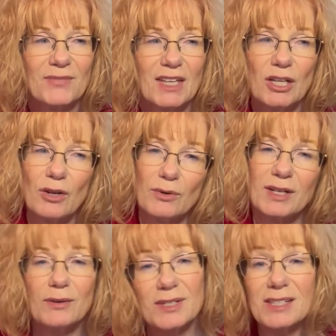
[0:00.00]

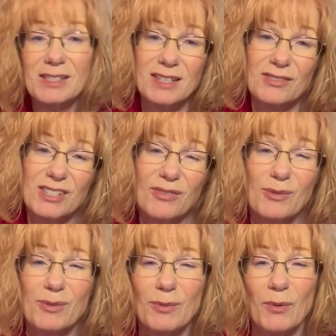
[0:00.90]
it was
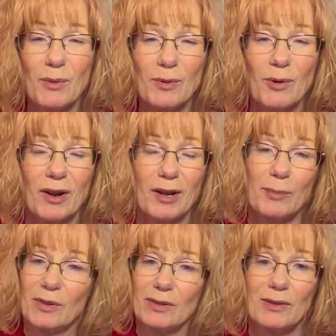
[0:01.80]
different from the way we were brought up
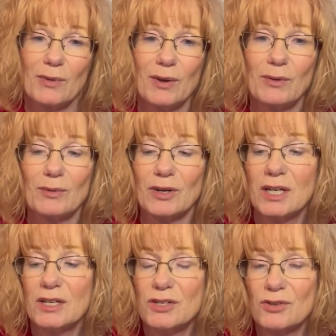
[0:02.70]
and the way we were
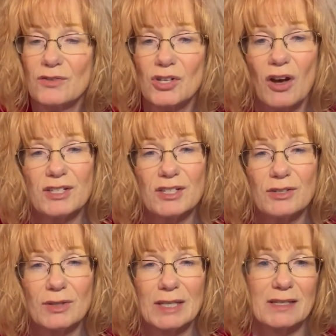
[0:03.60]
sort of taught to do
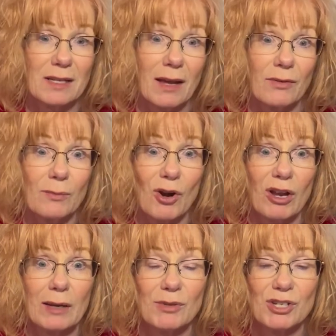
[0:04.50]
things, and how the
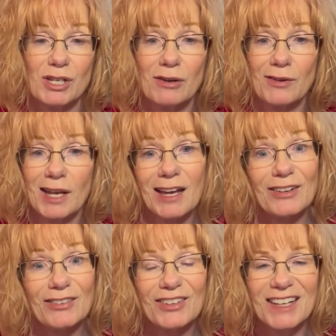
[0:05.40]
marketing machinery kind
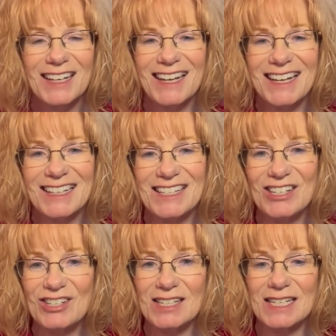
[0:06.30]
of
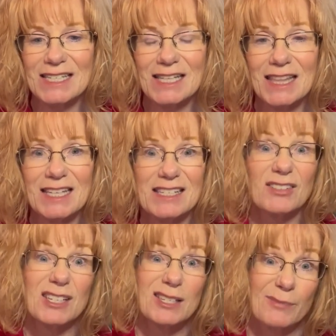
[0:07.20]
teaches us that things have
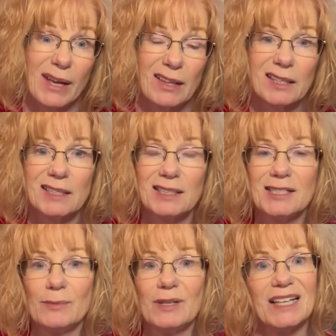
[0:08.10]
to smell good
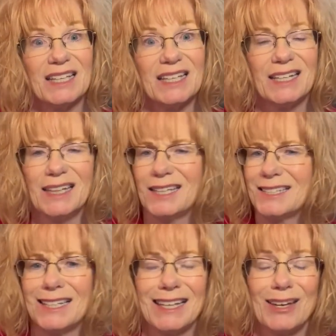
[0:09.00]
to be clean and things
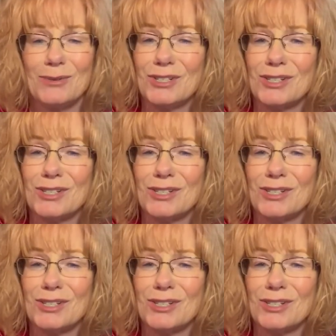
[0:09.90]
like that, which is